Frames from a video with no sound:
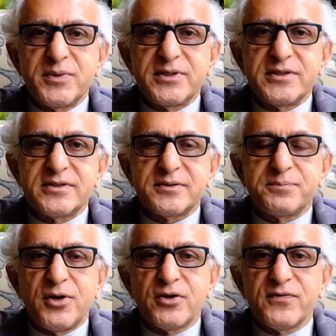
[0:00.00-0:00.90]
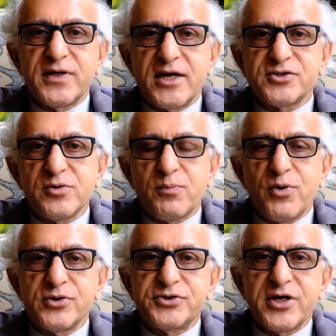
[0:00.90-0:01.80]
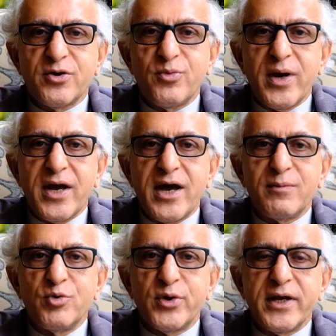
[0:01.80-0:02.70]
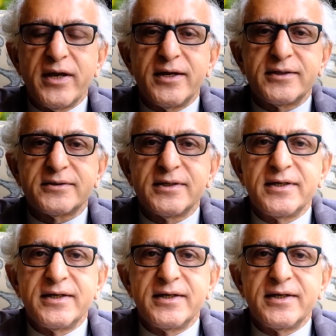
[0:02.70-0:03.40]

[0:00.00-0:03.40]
but is part of a national project where I'm looking at